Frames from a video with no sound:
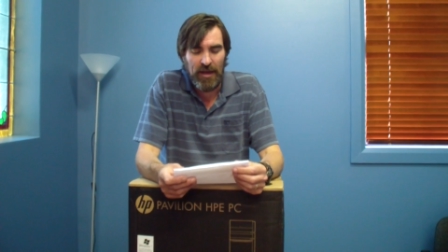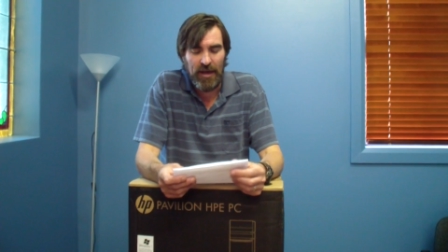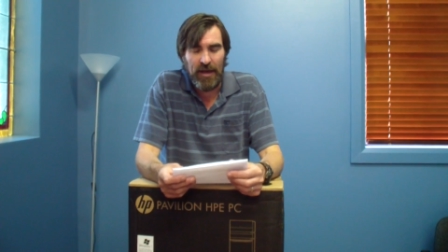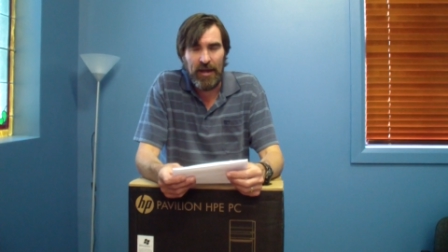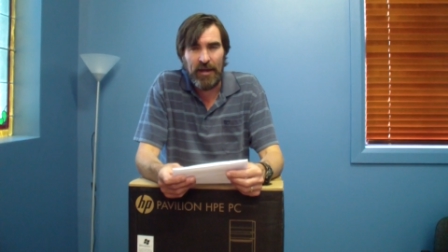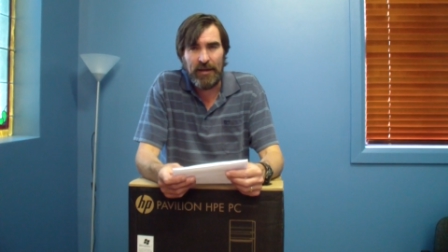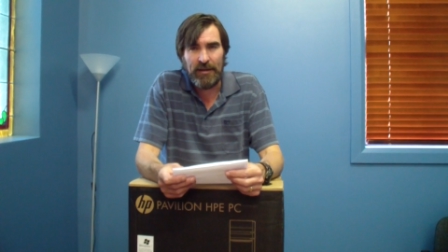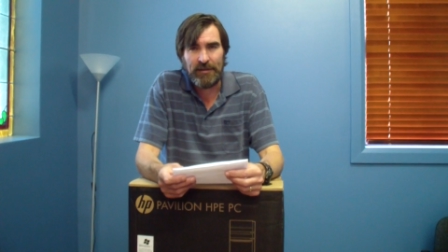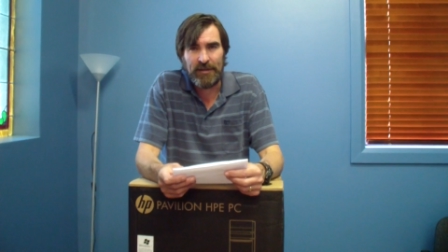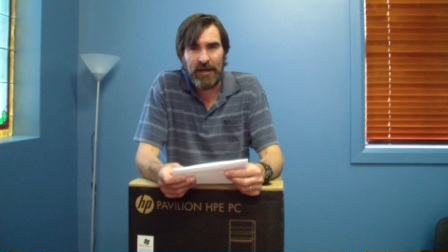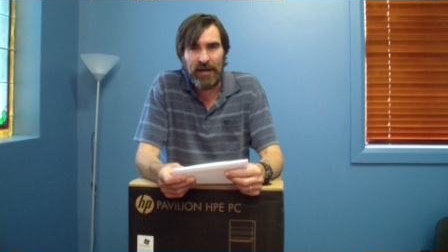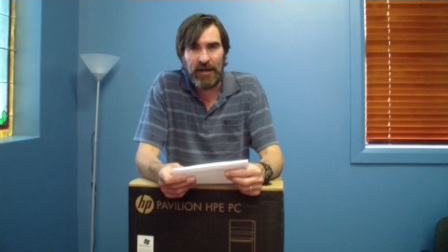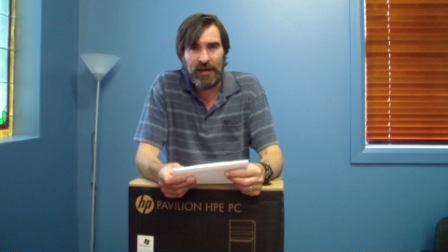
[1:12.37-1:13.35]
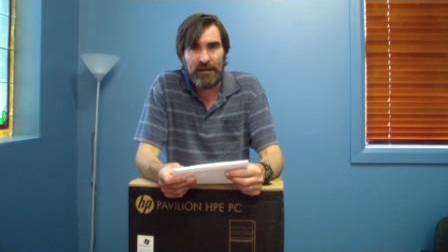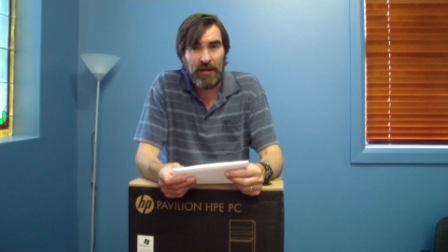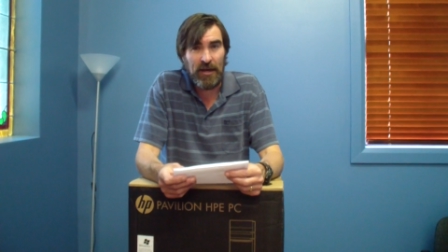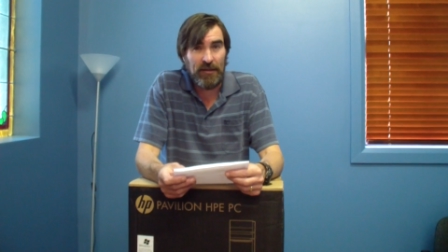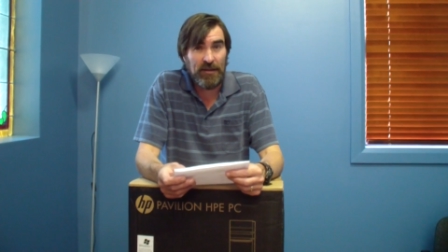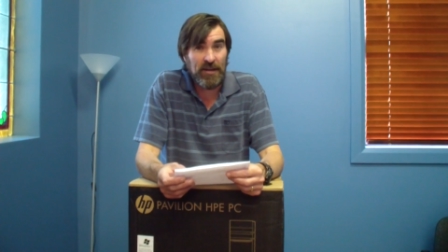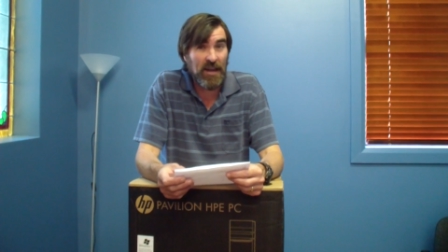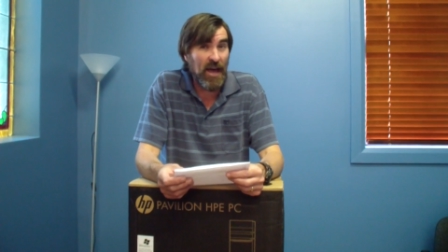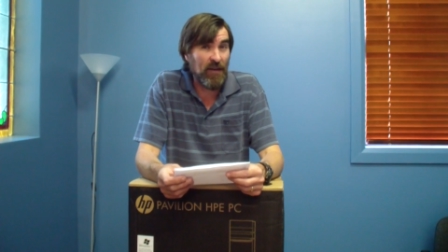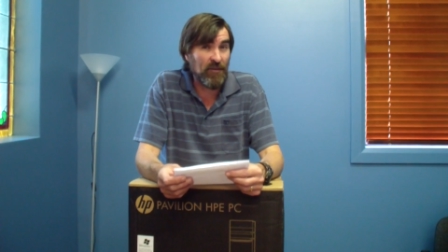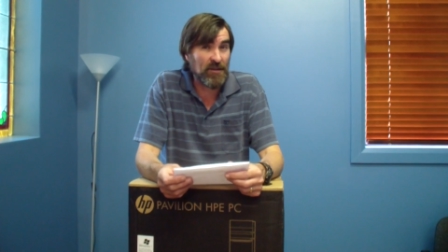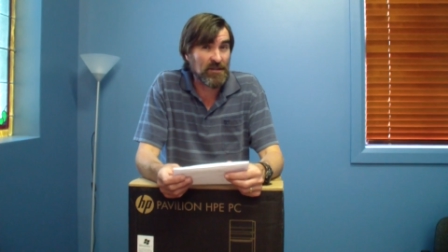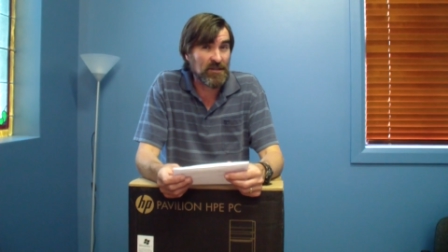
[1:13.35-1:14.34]
and no, they didn't
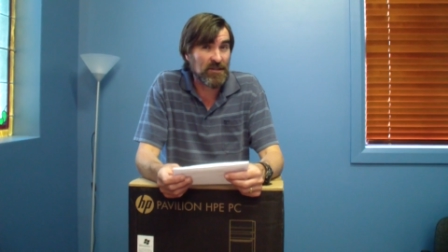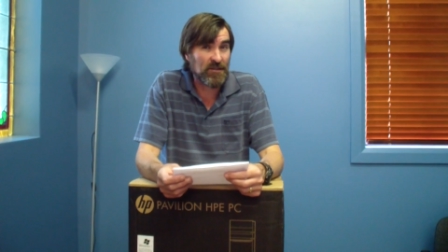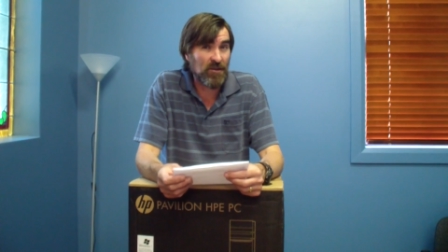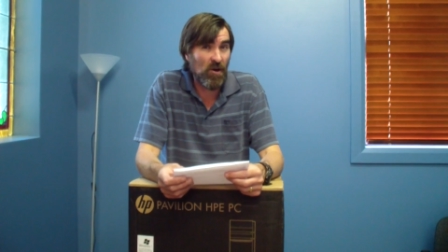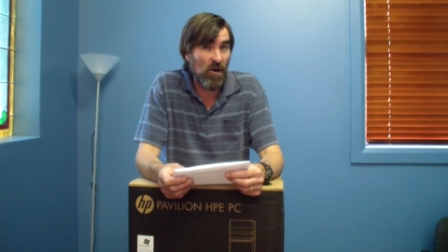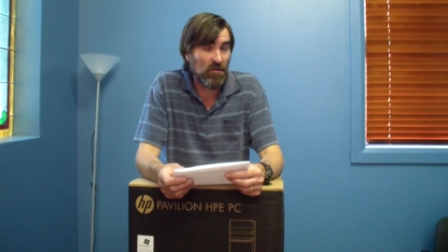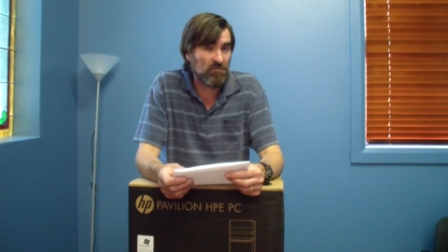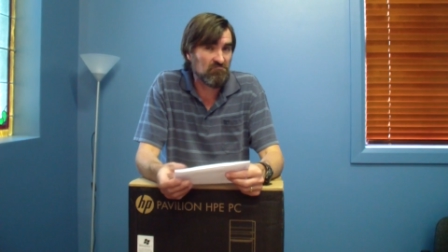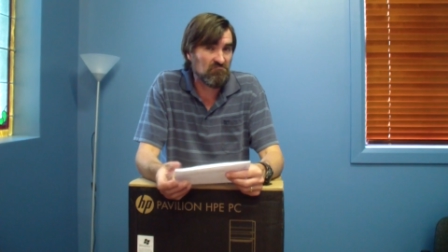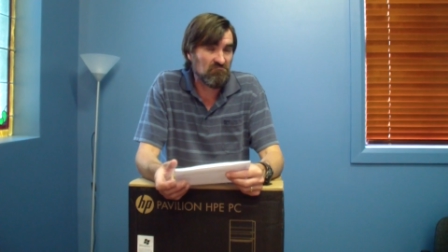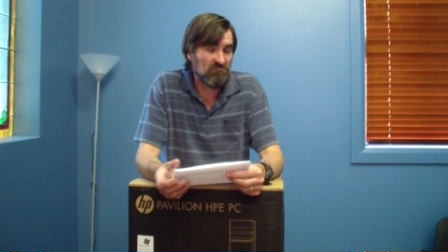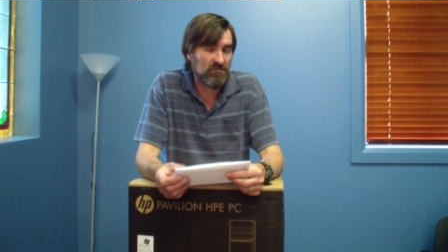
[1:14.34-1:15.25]
have it in stock.